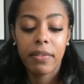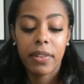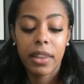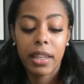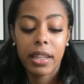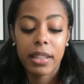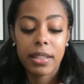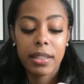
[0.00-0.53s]
I
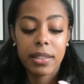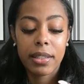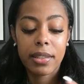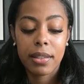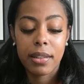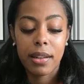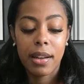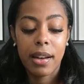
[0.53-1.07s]
feel like
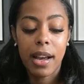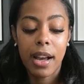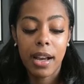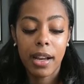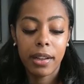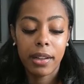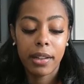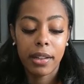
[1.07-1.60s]
it's
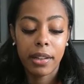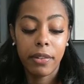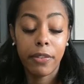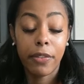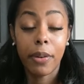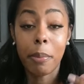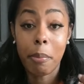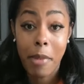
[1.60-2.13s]
not
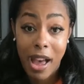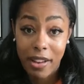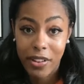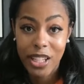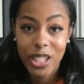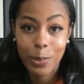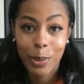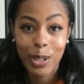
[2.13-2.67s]
good for my
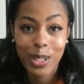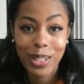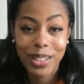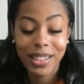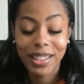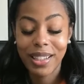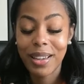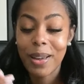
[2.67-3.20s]
face
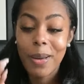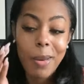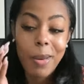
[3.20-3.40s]
personally,